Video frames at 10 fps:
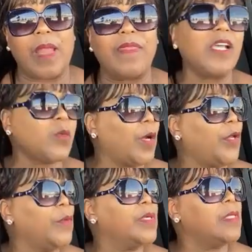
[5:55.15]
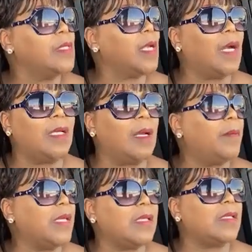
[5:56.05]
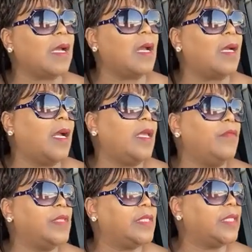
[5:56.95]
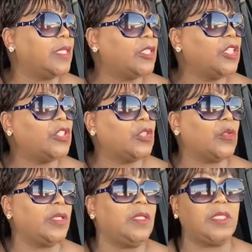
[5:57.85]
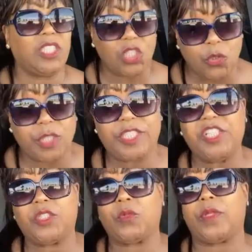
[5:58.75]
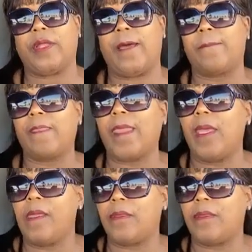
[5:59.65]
And that's why I even did a teaching on it and still doing a teaching on that